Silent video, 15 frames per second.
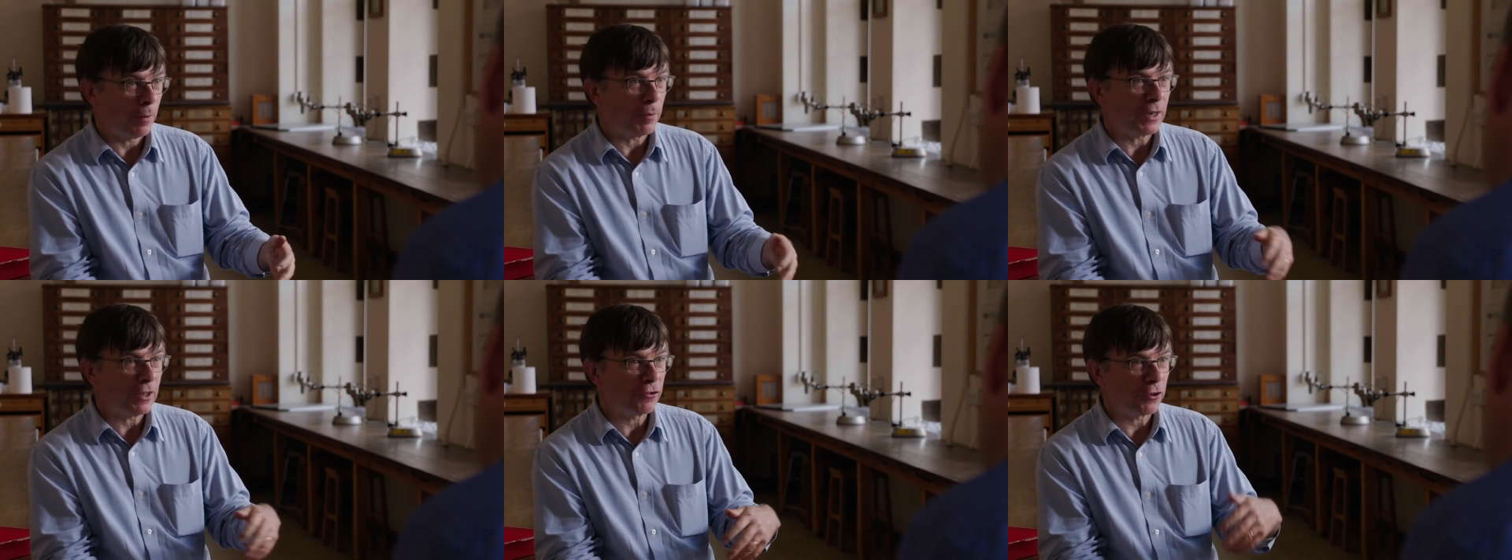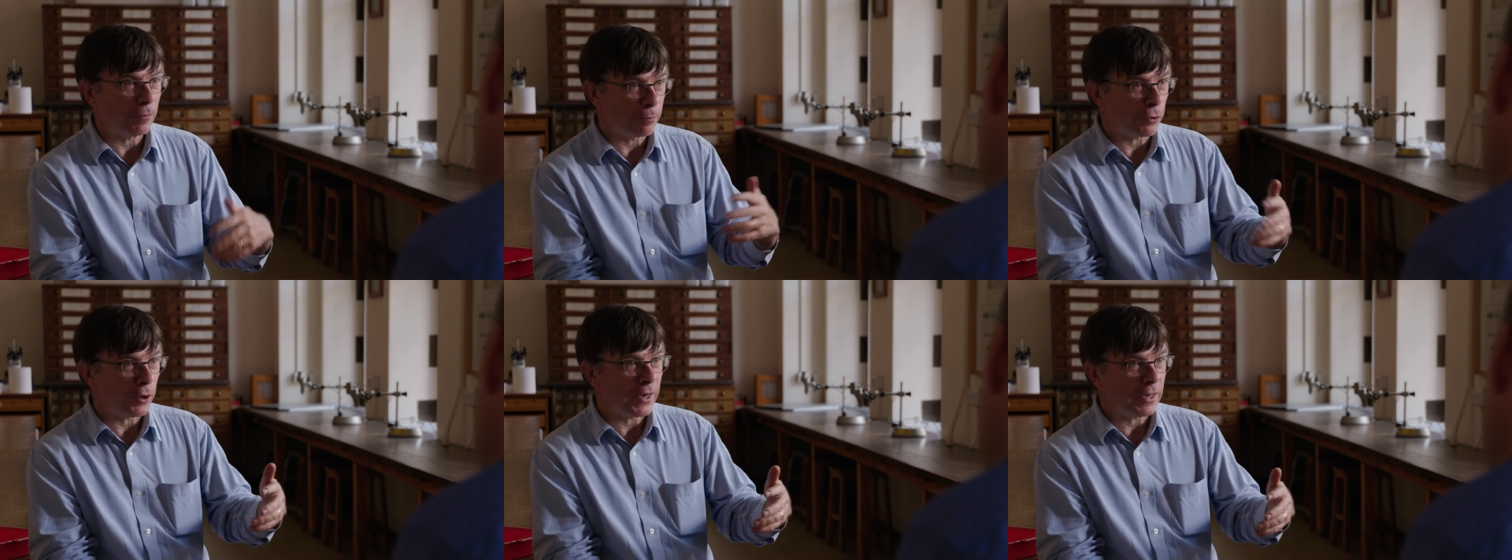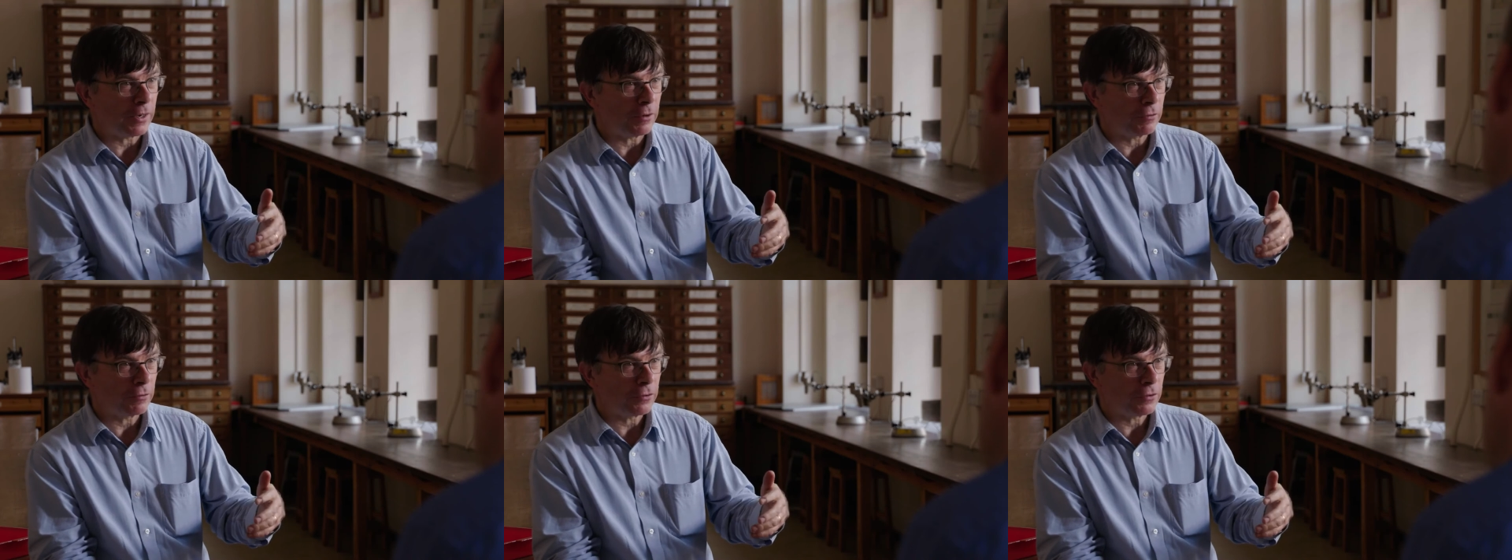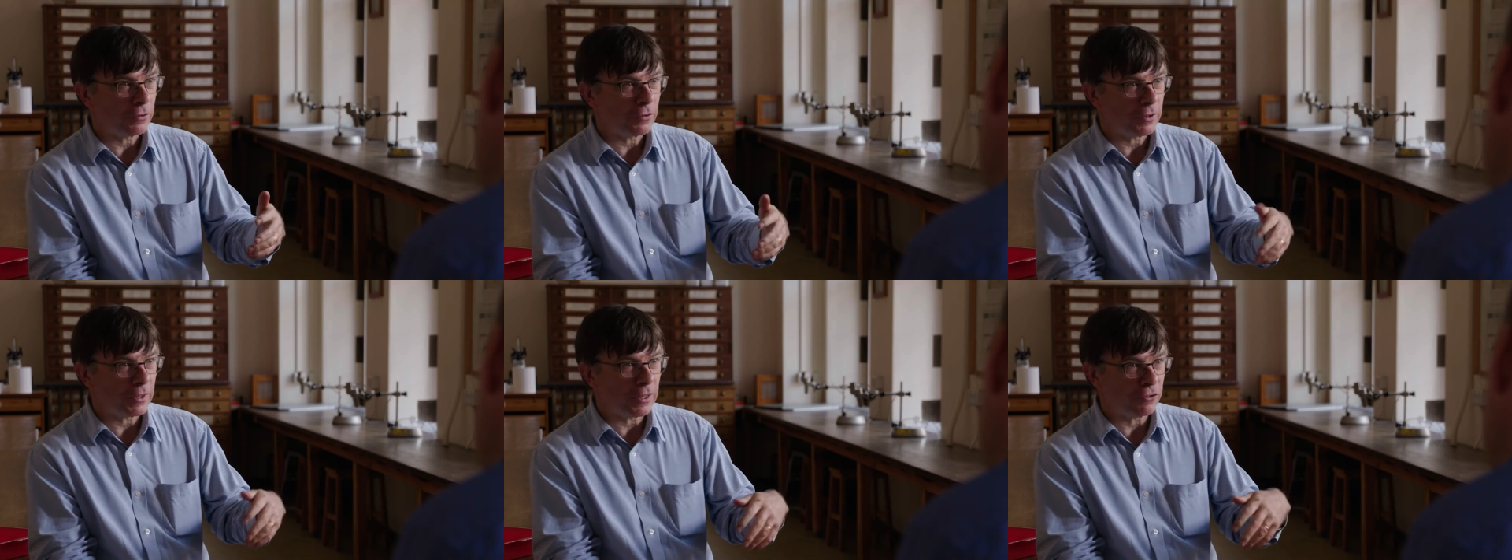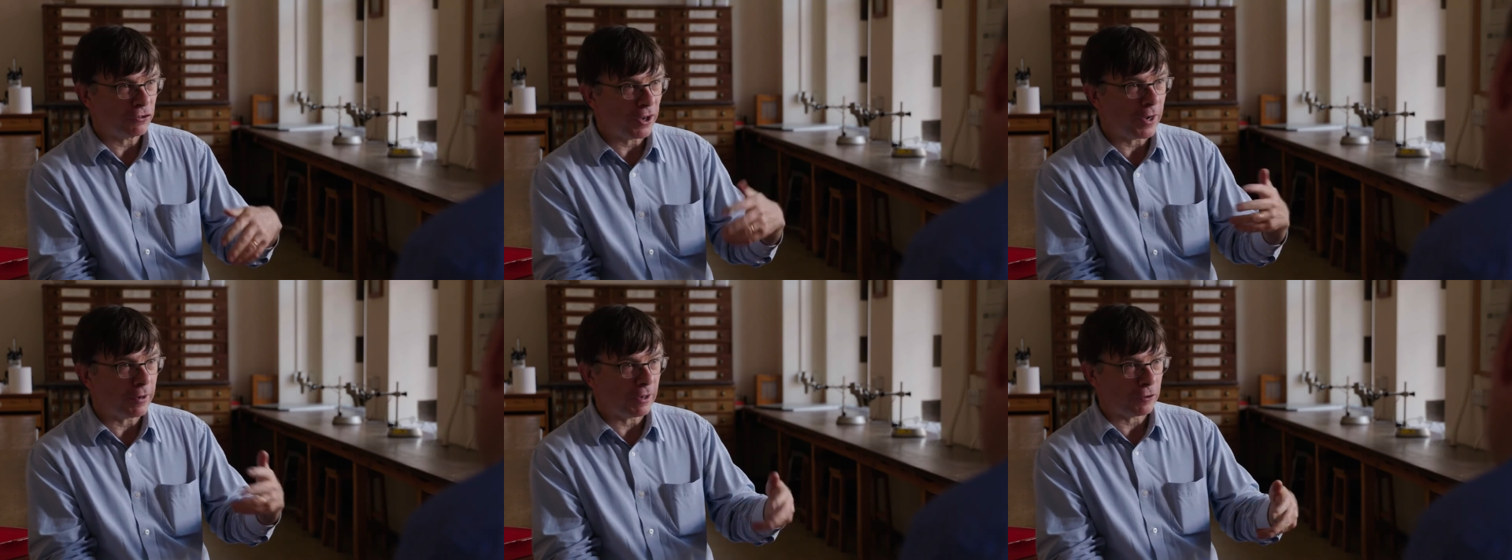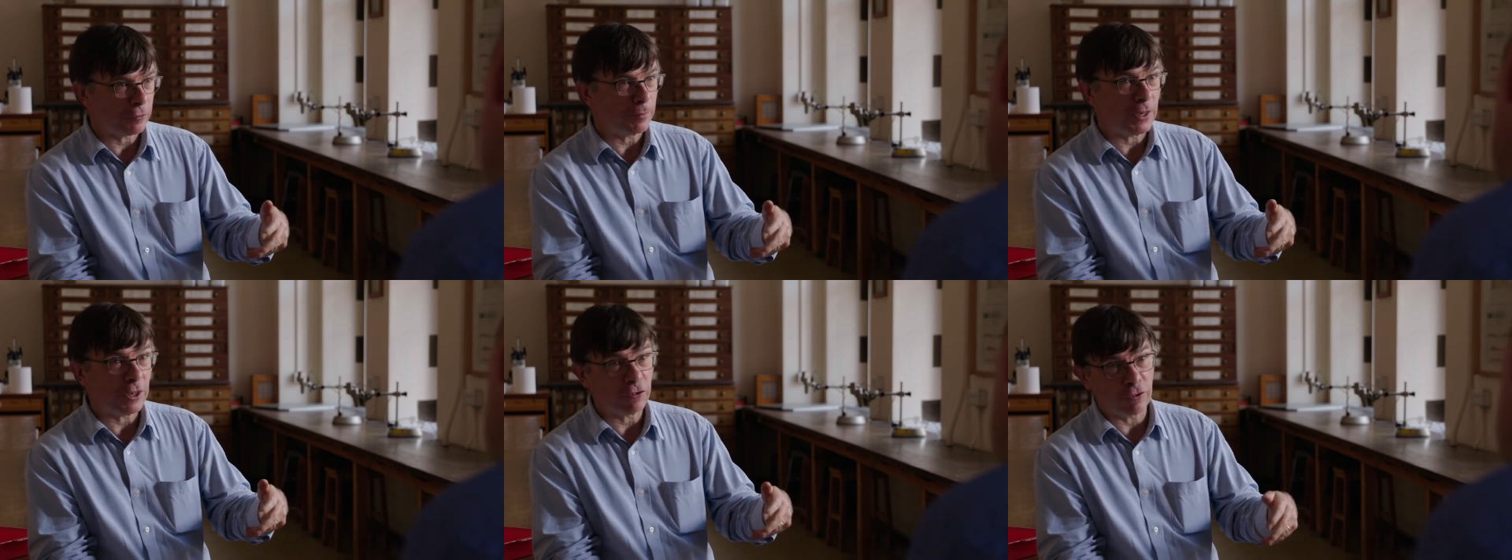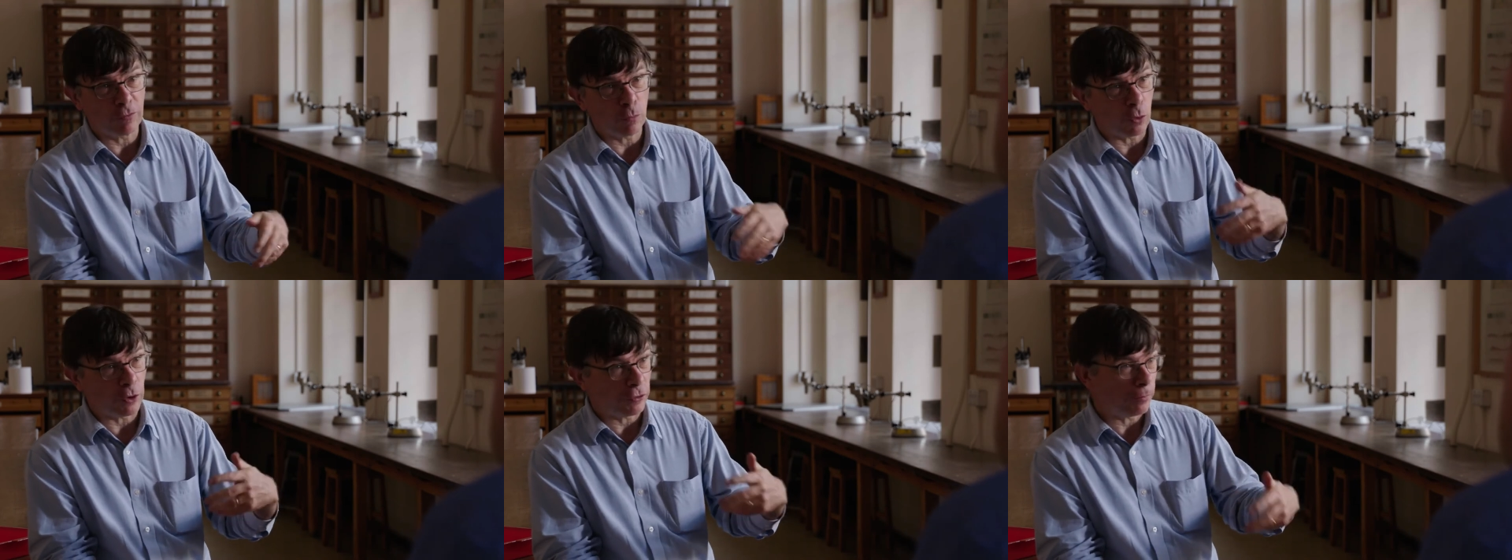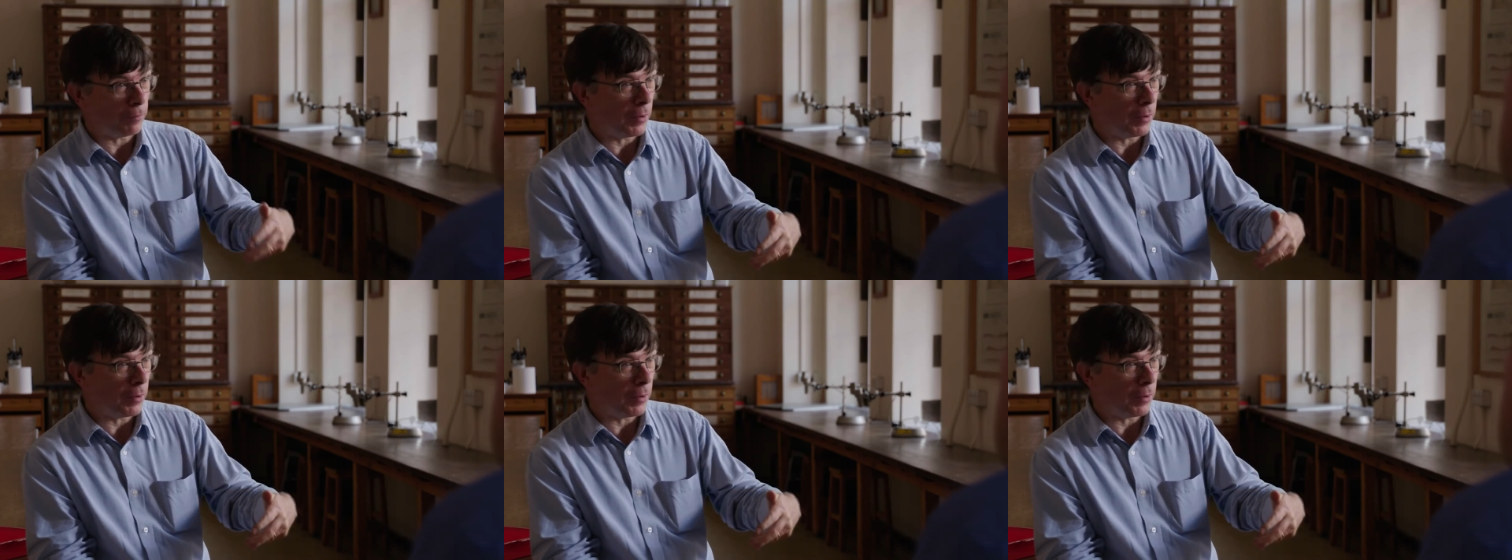But is the brain the entire explanation of what is